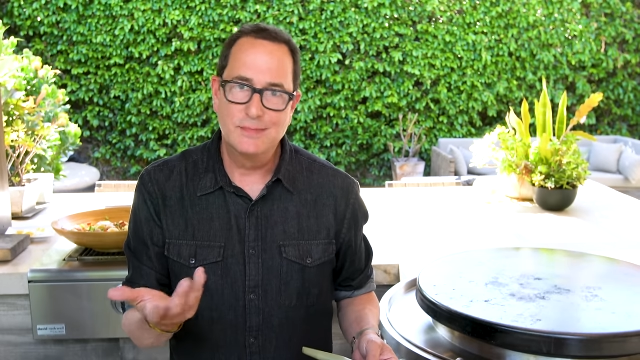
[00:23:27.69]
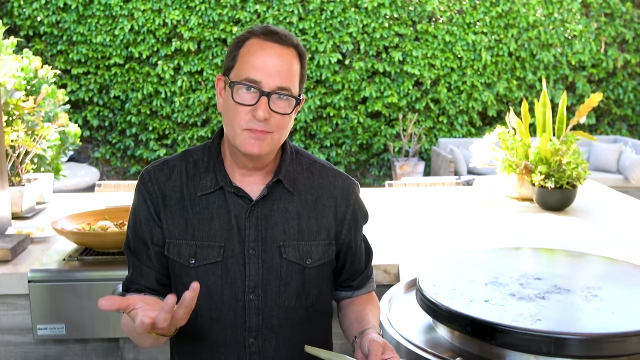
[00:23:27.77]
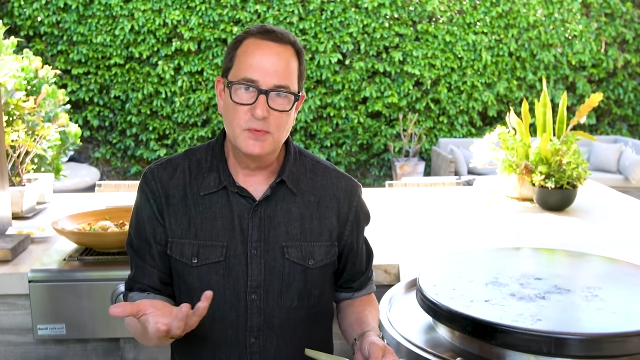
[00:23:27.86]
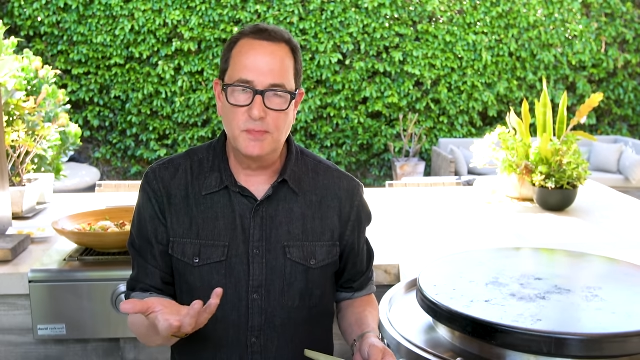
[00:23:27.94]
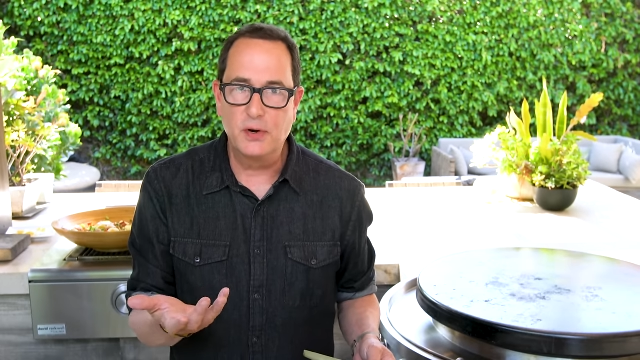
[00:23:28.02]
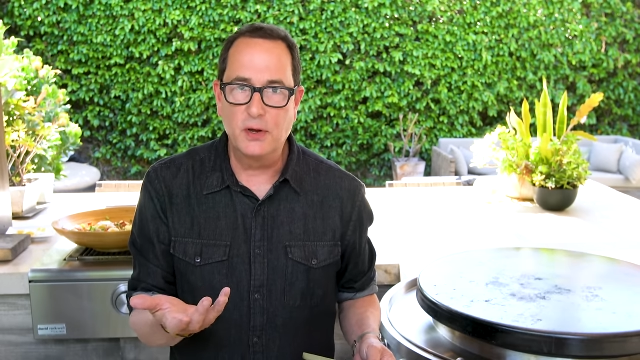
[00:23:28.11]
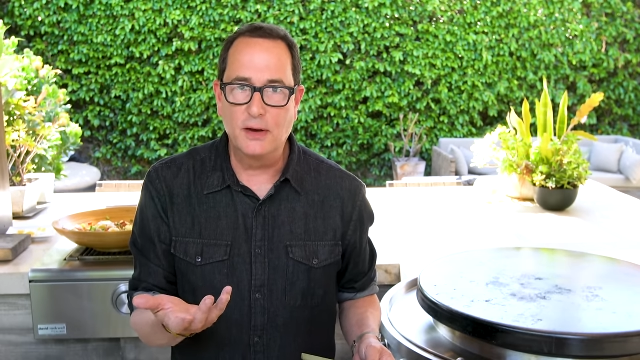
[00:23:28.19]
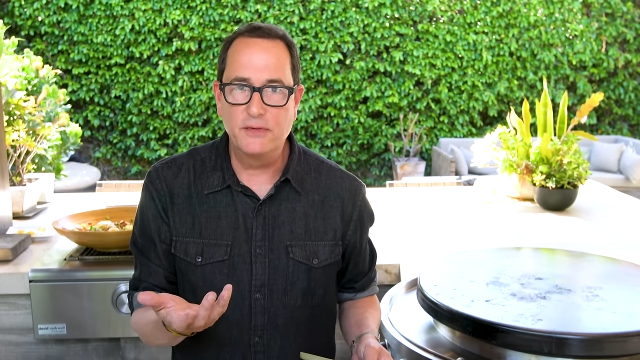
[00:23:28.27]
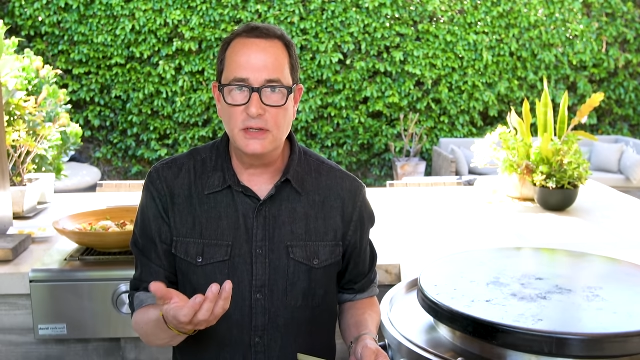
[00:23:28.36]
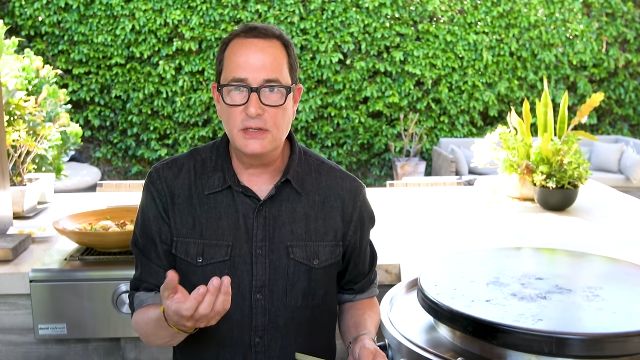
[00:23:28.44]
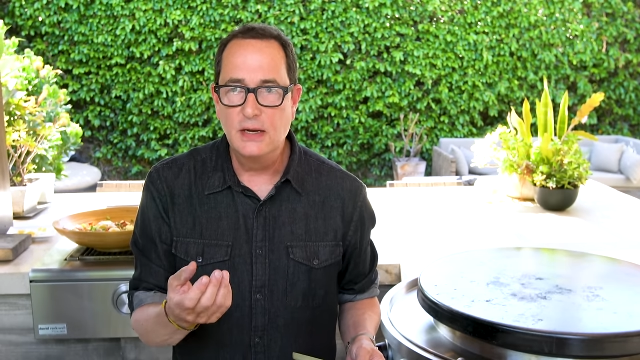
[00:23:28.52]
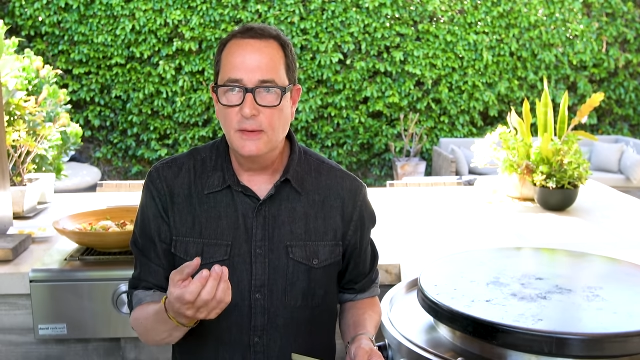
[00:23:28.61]
It's pretty
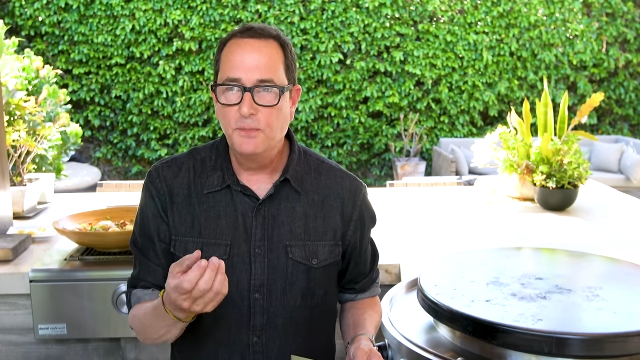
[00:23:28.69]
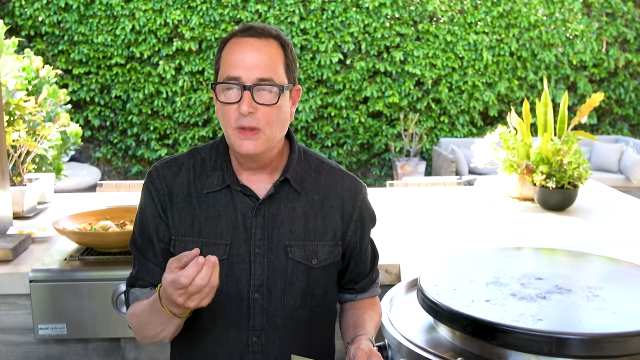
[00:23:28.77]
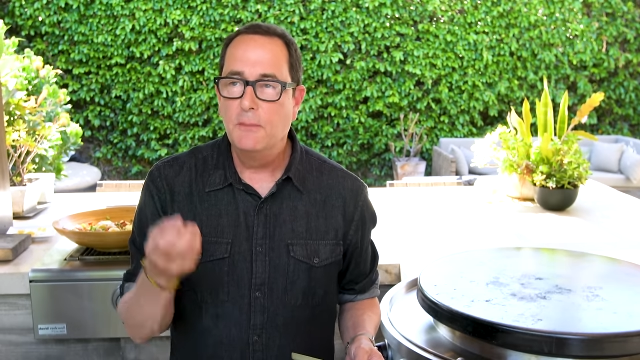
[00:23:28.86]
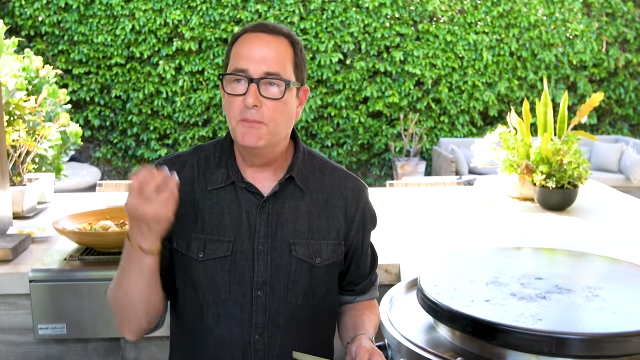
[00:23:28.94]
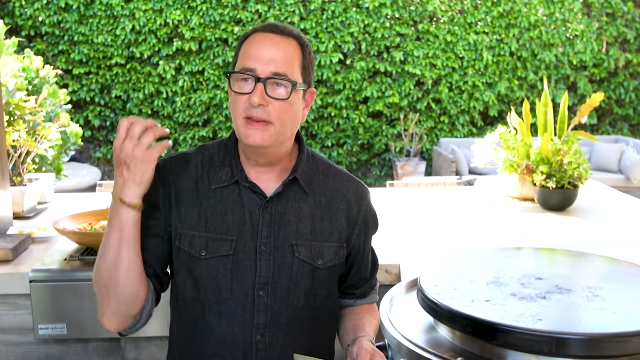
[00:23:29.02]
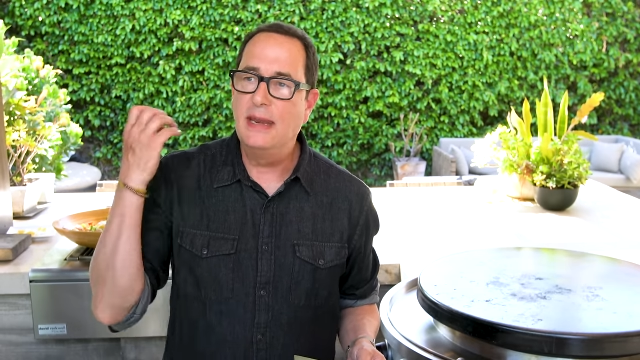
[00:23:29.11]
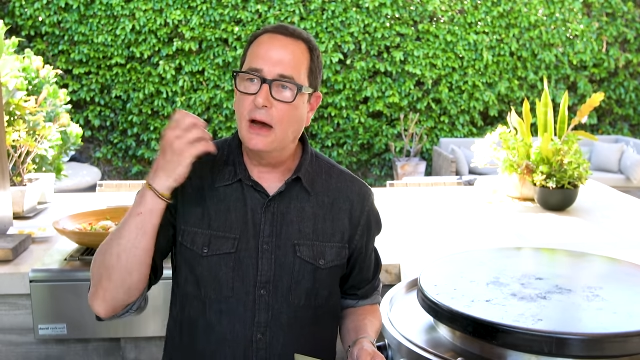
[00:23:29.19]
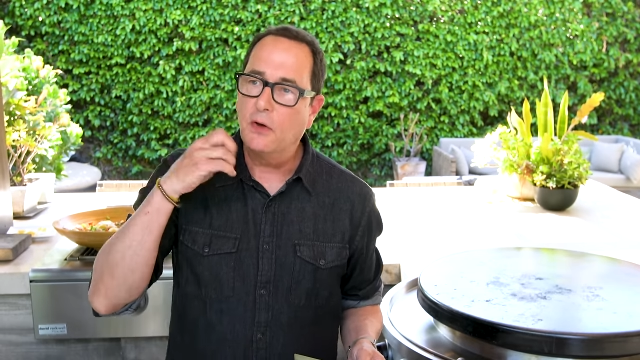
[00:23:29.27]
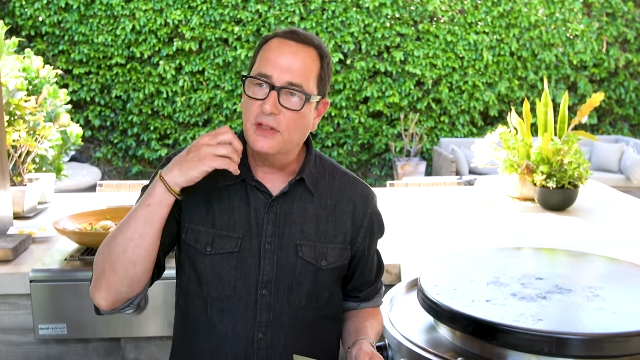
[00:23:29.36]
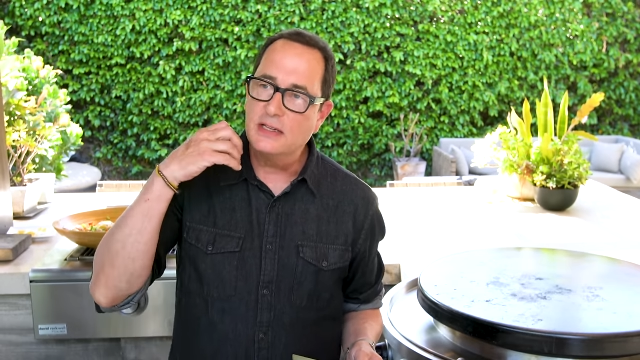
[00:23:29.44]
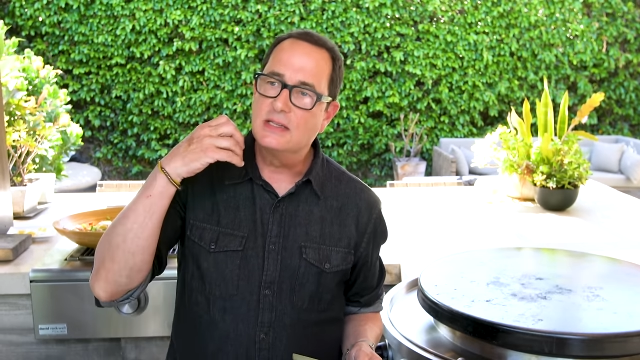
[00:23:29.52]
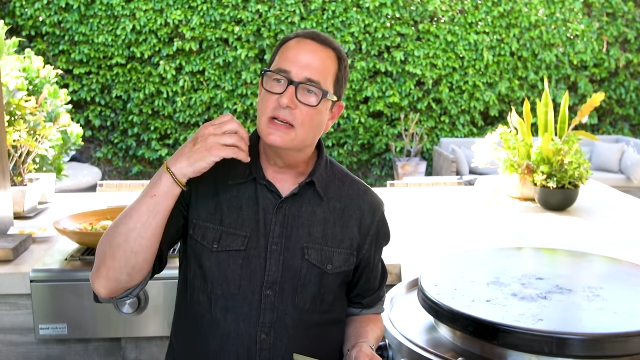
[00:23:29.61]
obvious. But now
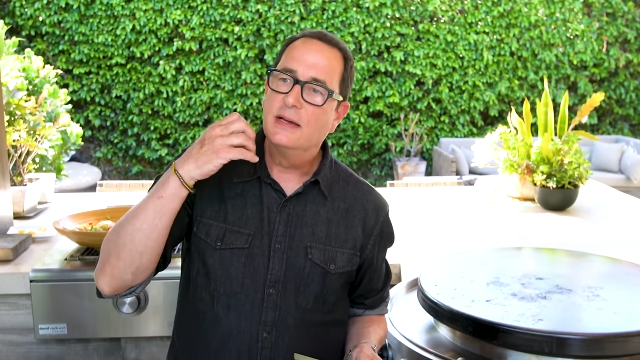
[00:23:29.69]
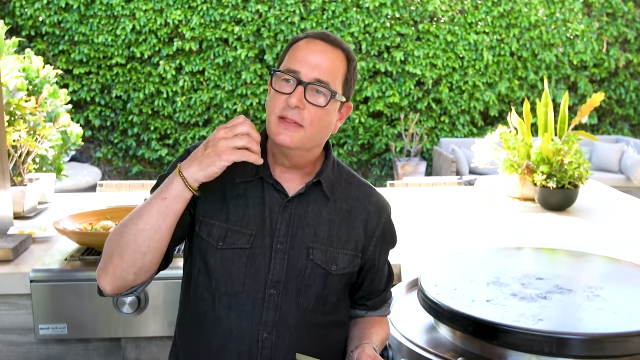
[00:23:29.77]
this